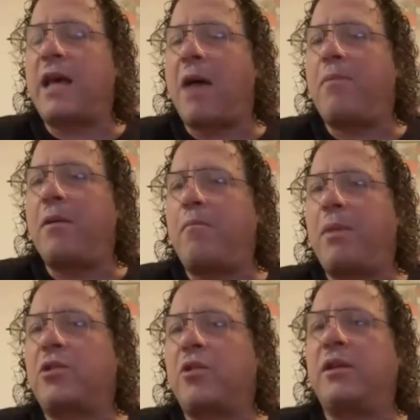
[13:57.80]
happened,
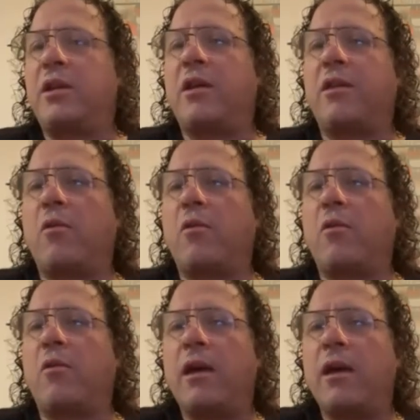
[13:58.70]
picture it the other
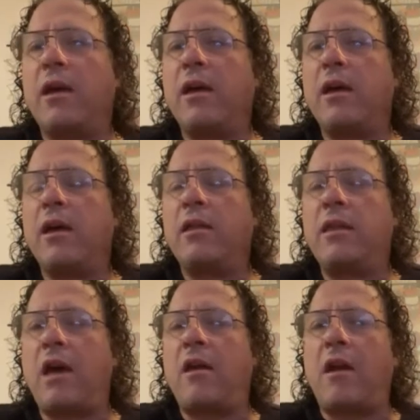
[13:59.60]
way,
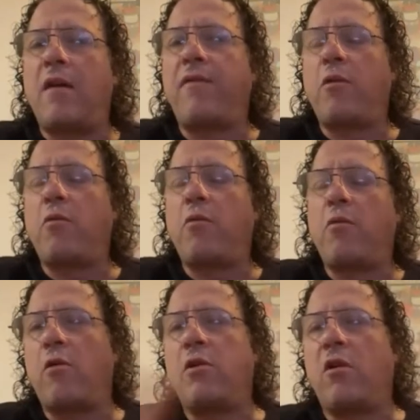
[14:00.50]
that if you were
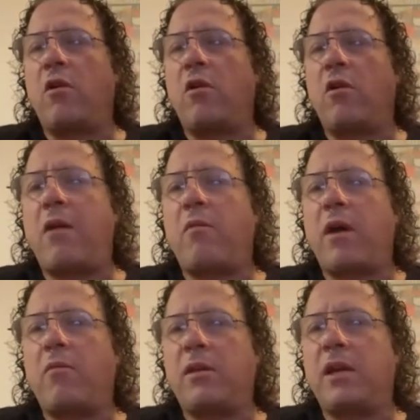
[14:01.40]
floating over that
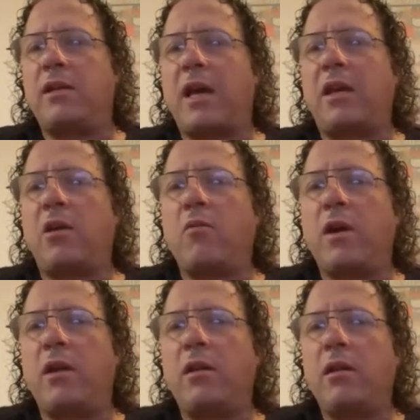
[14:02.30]
way, would they take you
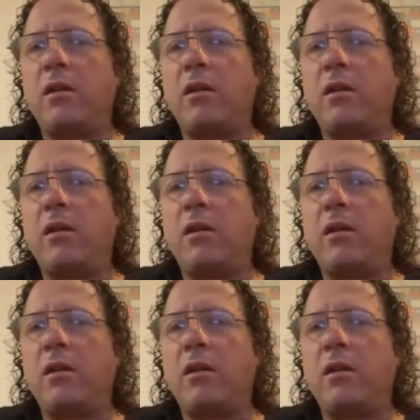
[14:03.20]
in?